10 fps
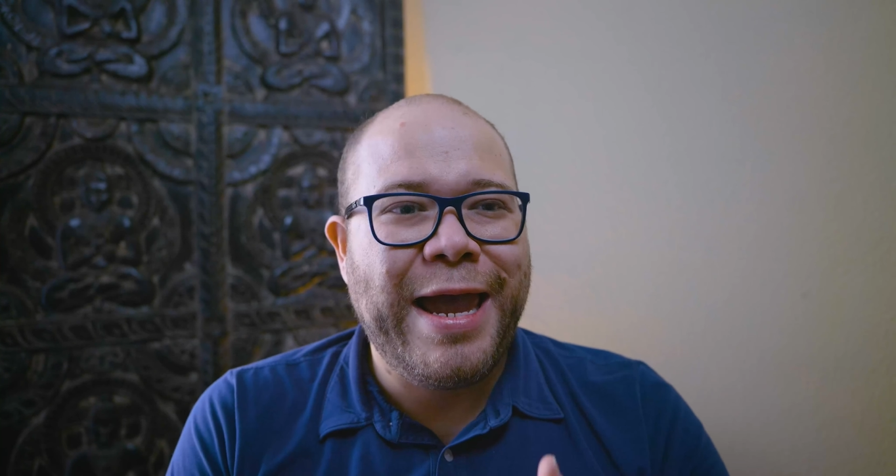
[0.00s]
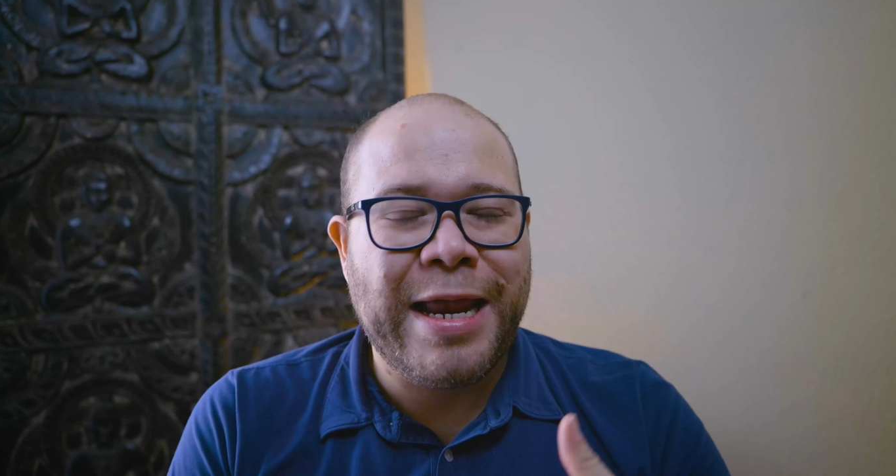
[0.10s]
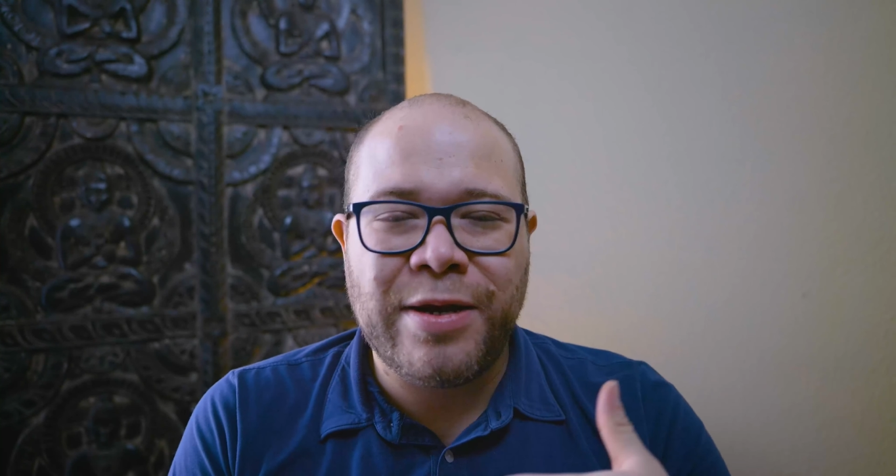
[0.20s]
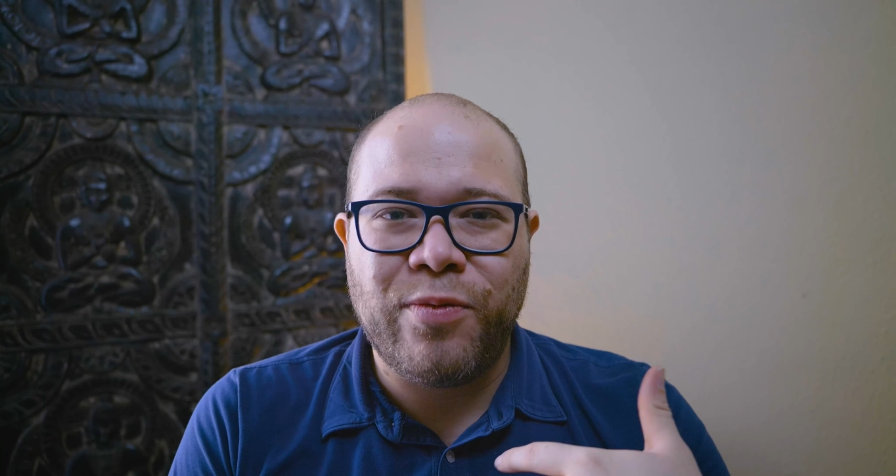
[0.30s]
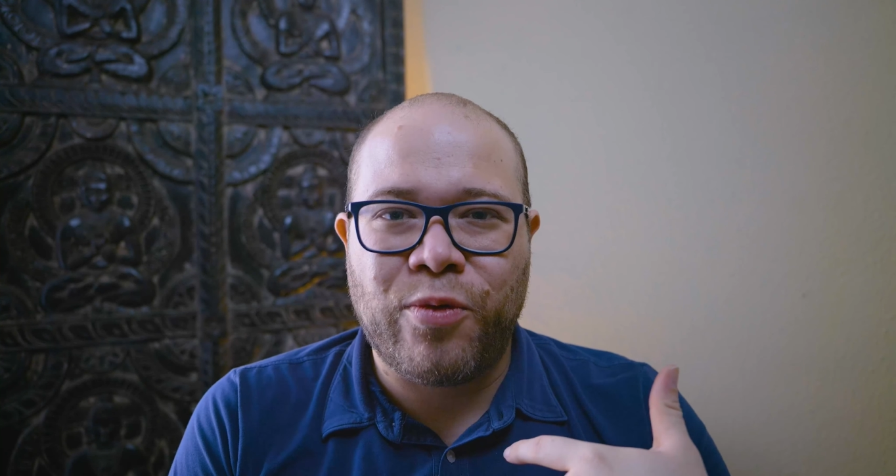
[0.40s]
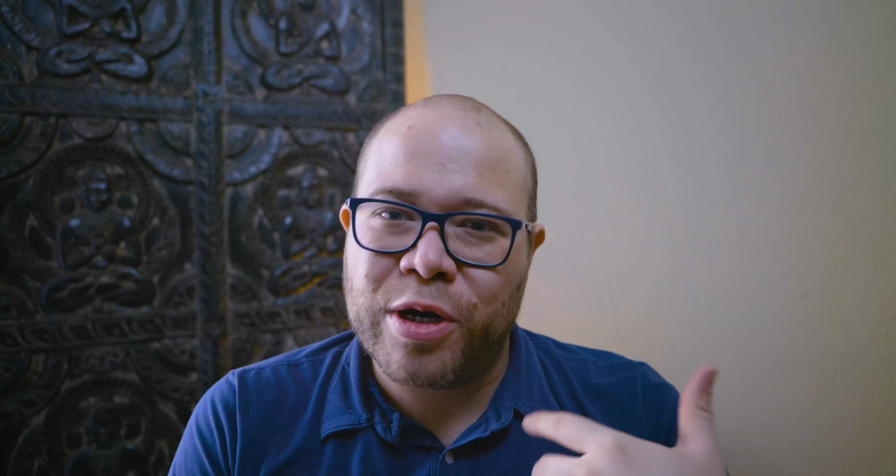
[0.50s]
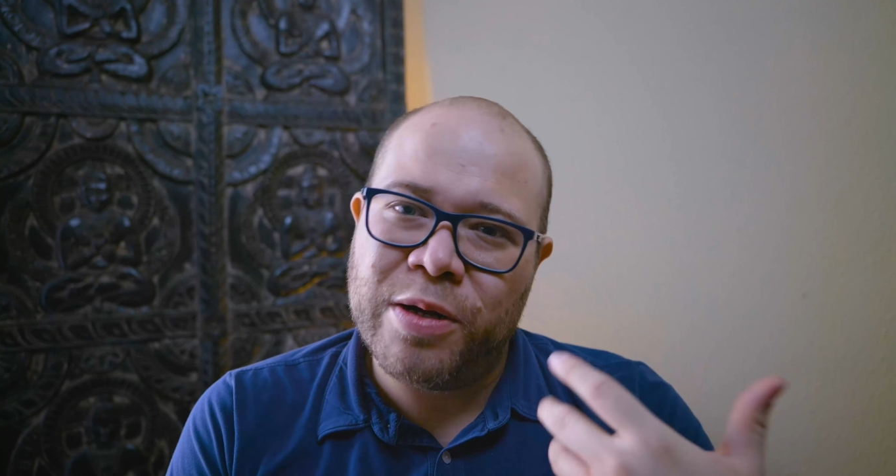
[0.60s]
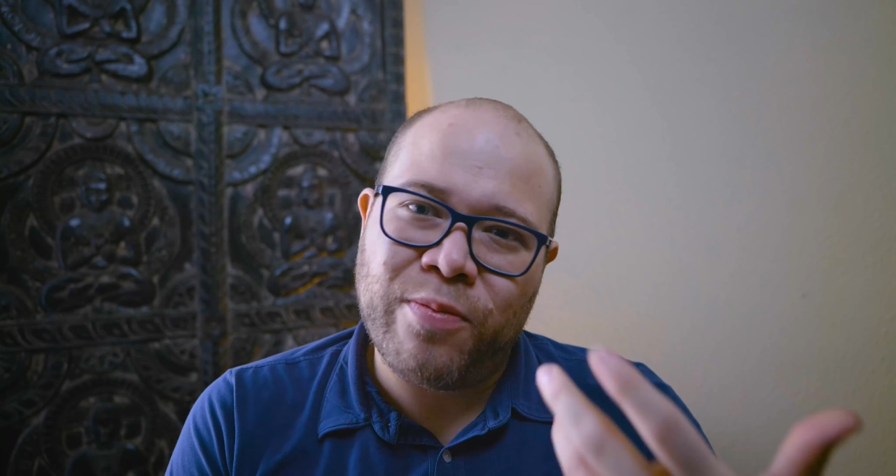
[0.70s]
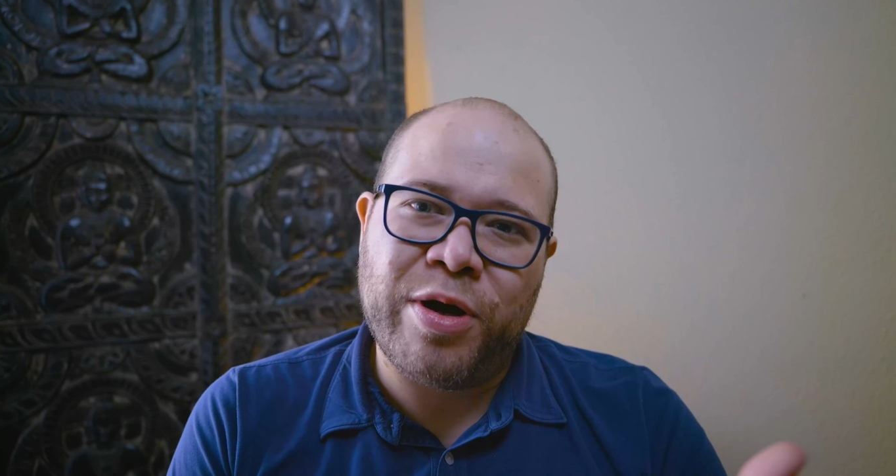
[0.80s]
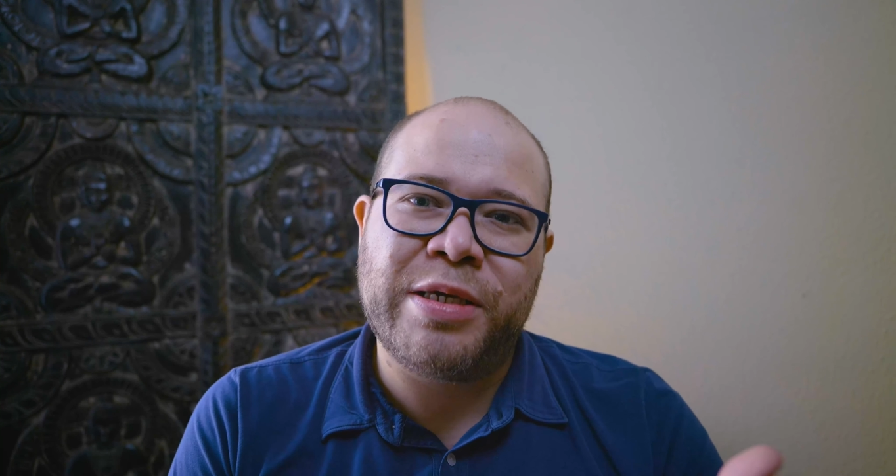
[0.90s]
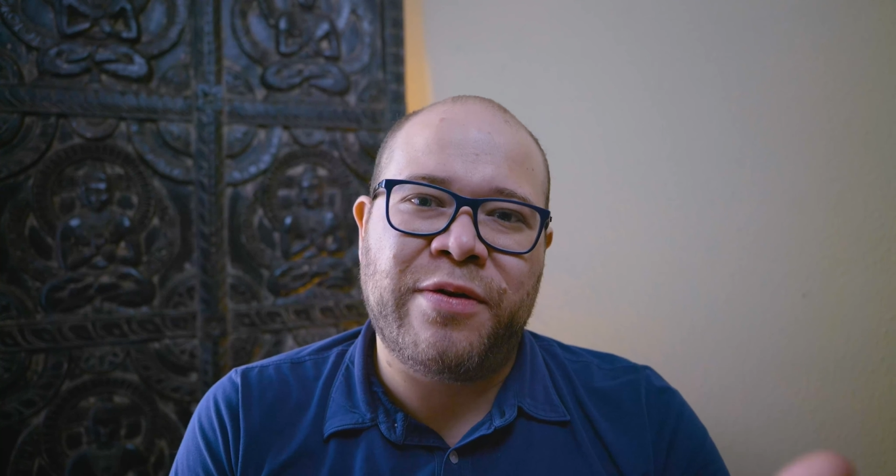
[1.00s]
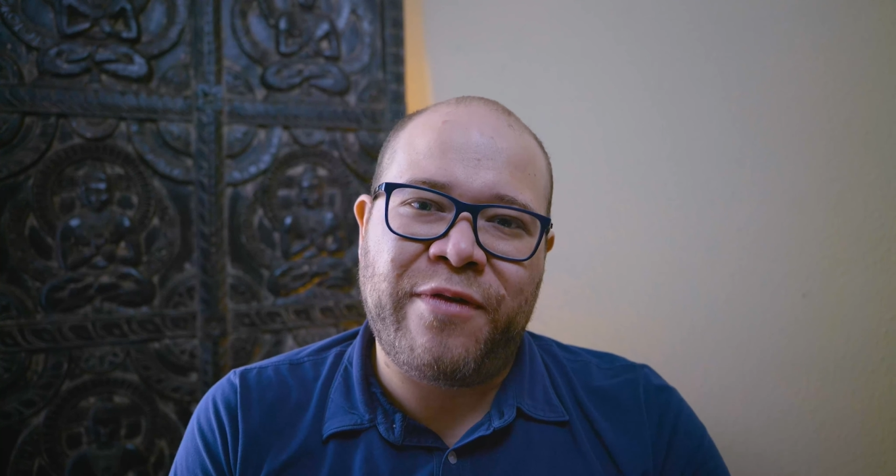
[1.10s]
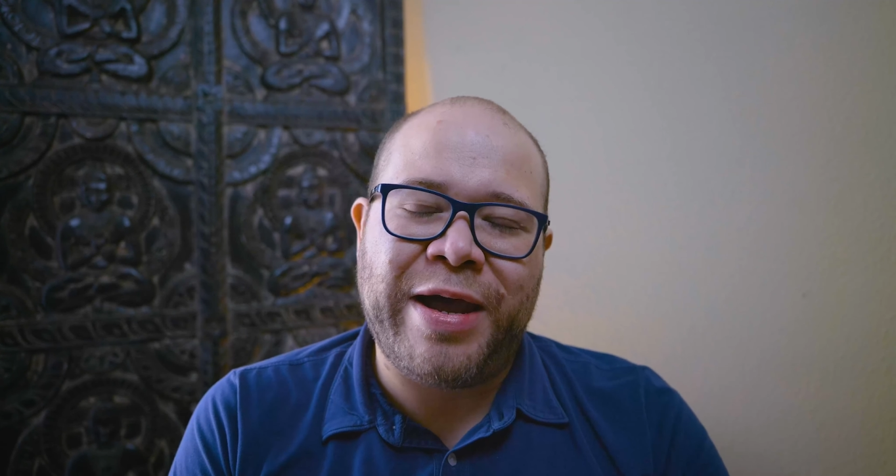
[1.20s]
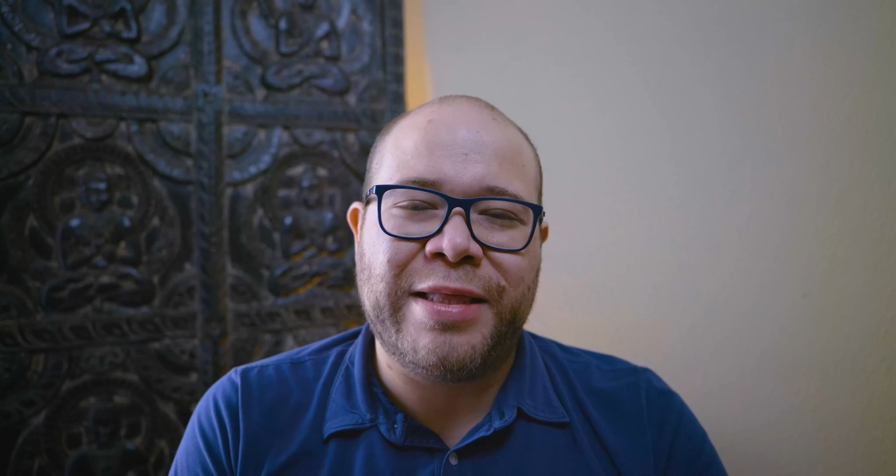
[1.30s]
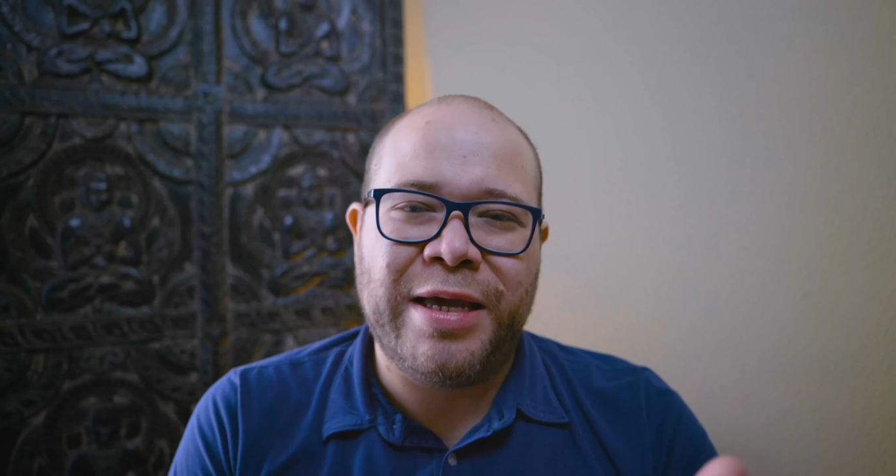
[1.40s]
And we're going to embrace the
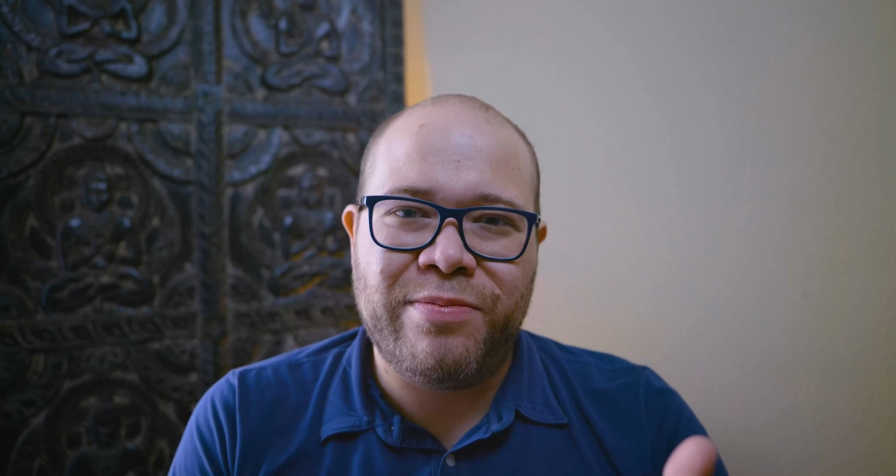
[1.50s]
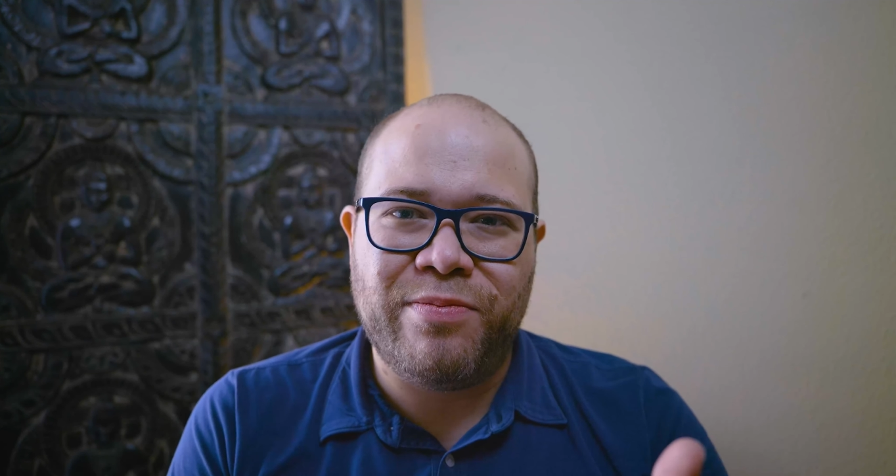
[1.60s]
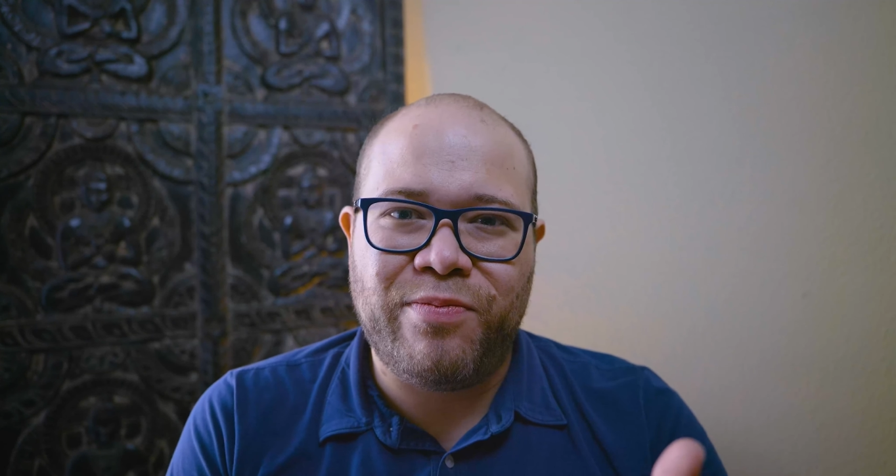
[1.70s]
fact that